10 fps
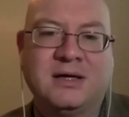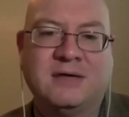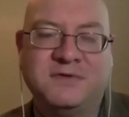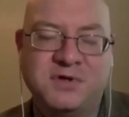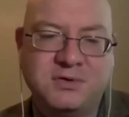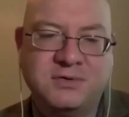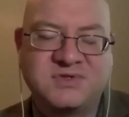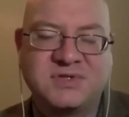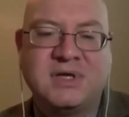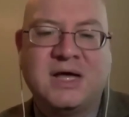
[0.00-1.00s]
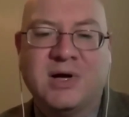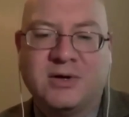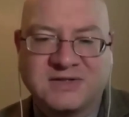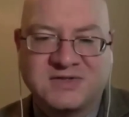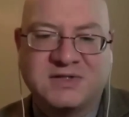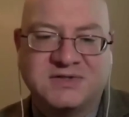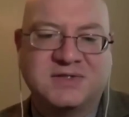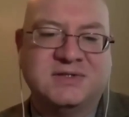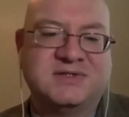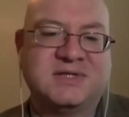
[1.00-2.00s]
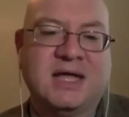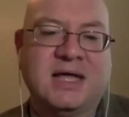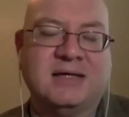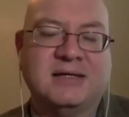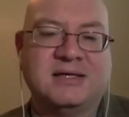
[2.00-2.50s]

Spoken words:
views, American citizens and,